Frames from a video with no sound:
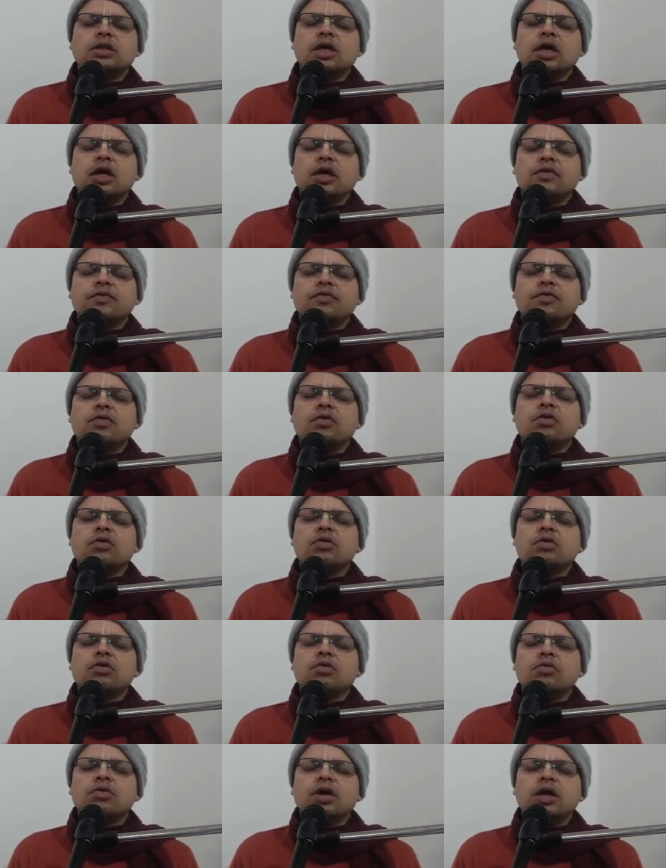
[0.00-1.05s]
Therefore,
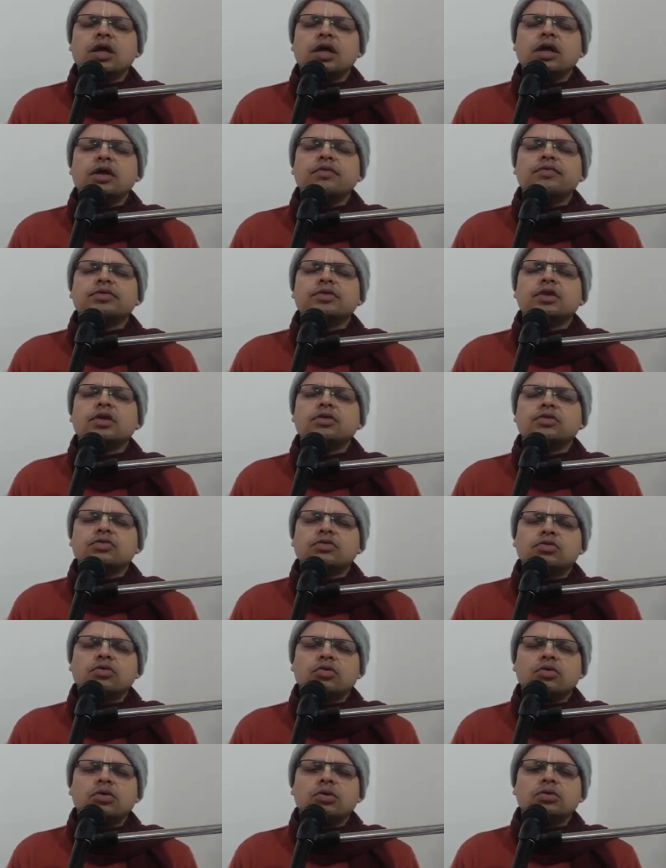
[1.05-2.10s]
knowing this
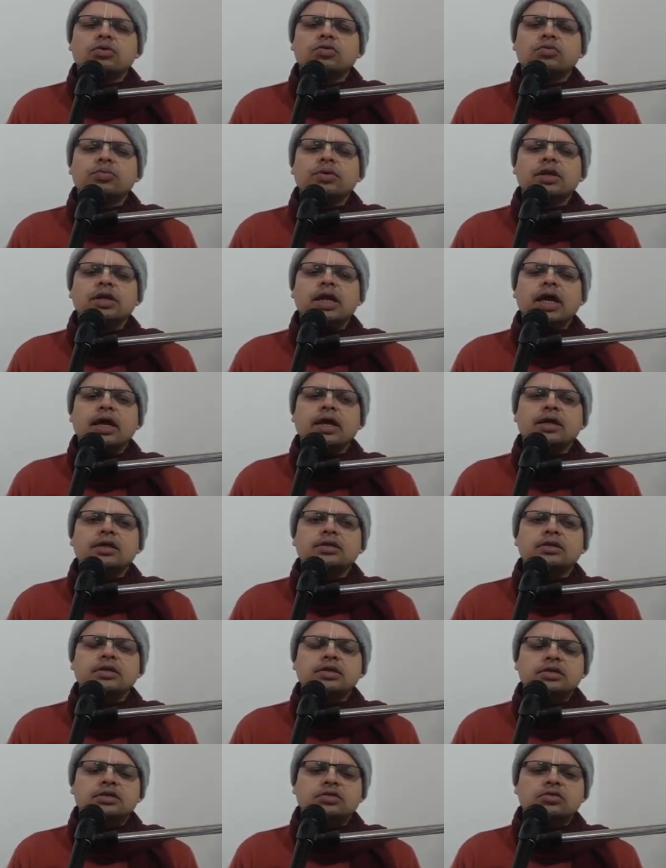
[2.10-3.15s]
soul to be like
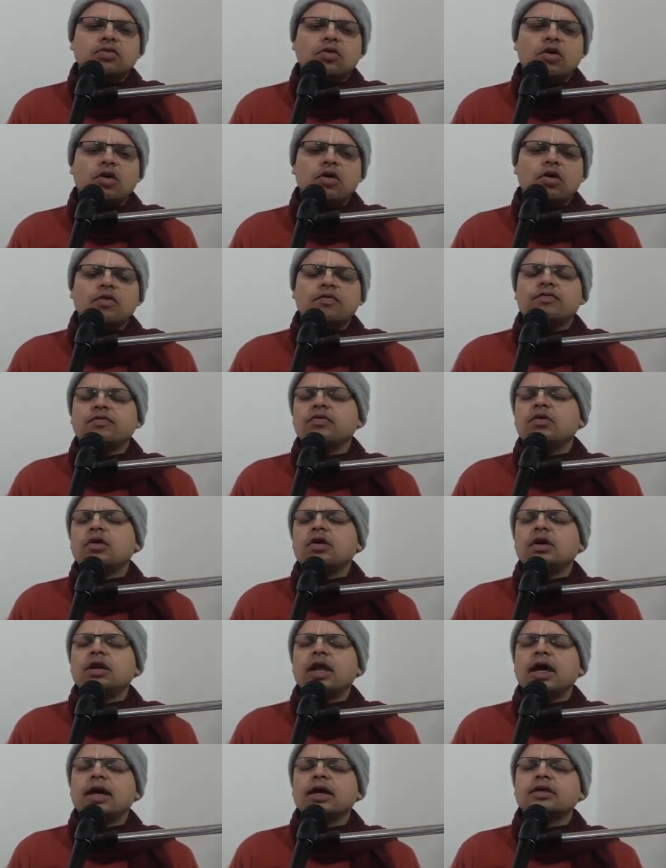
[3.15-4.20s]
this of
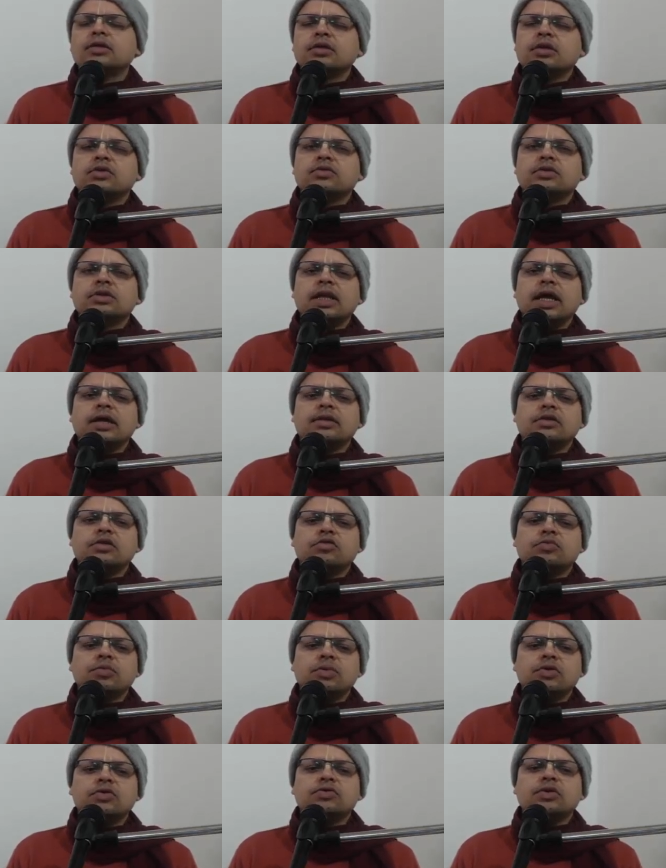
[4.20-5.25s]
like this, like
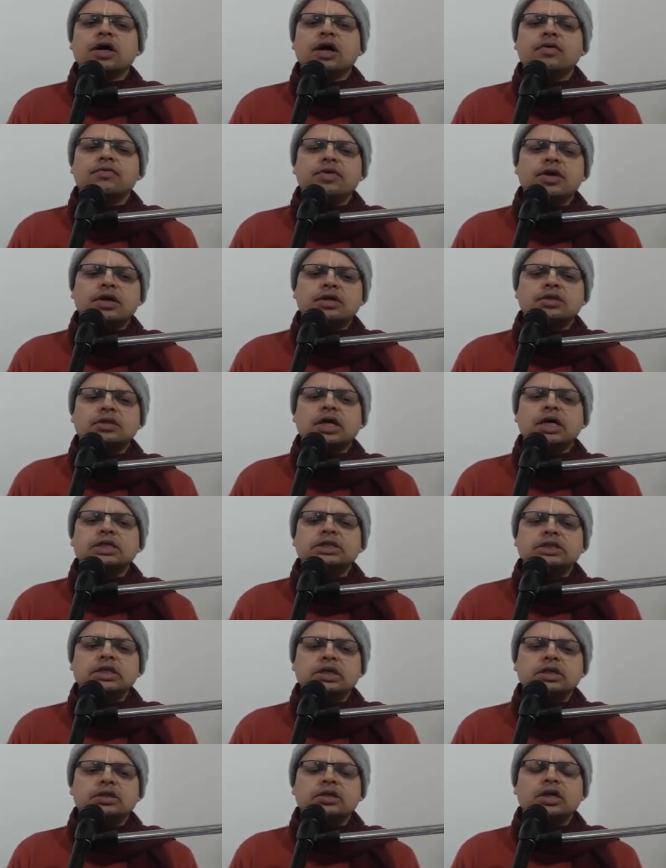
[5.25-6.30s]
this means avyakt,
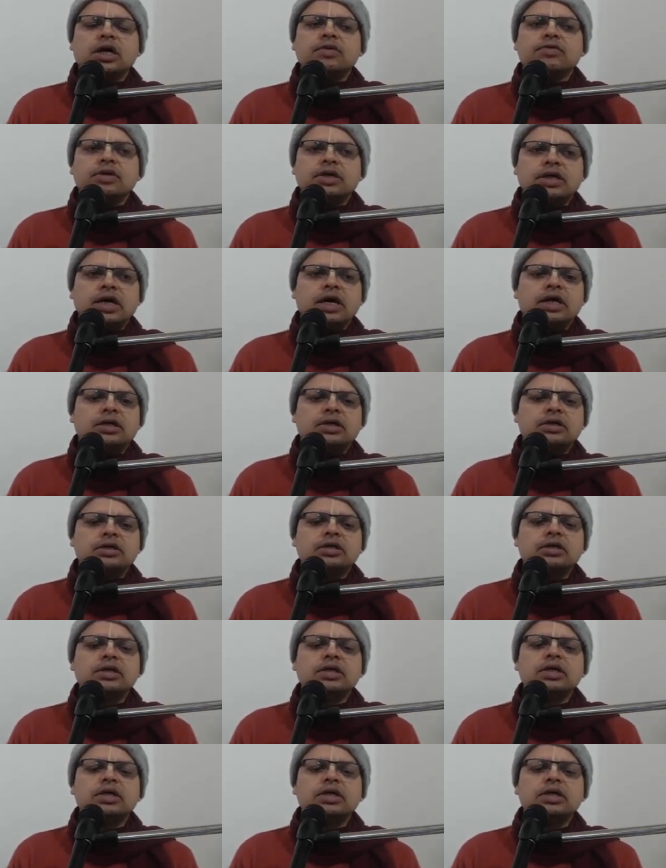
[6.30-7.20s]
achint, avikarya.